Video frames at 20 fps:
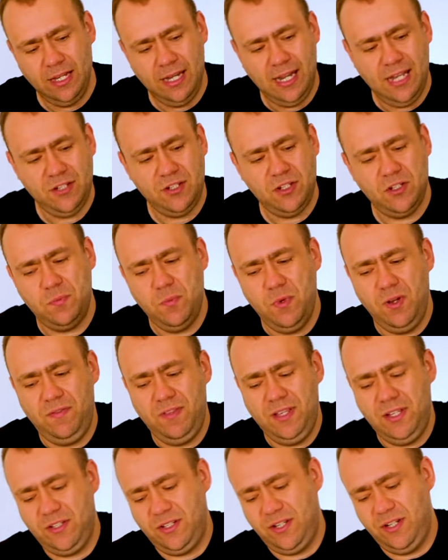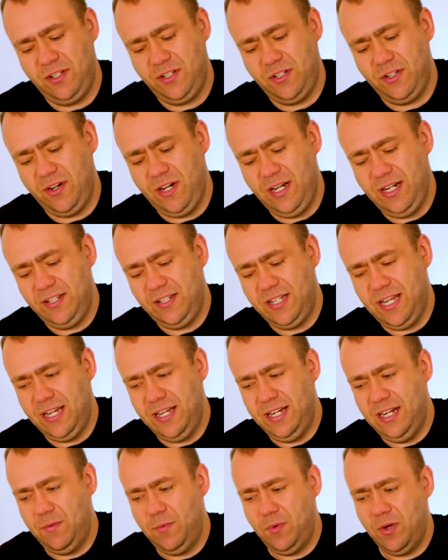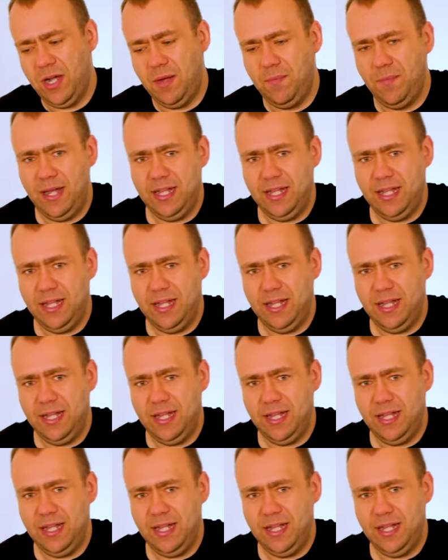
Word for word: let's just move this to the side a second and we'll come